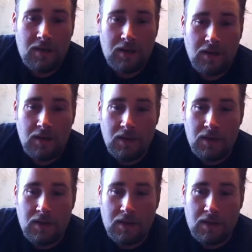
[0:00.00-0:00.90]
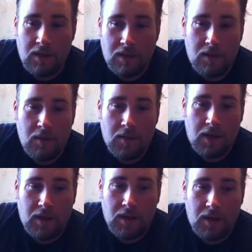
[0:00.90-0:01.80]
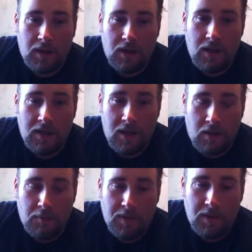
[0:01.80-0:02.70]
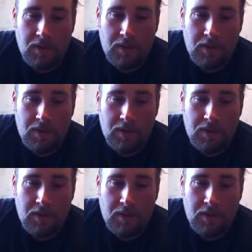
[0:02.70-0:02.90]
you in loading, it's a help.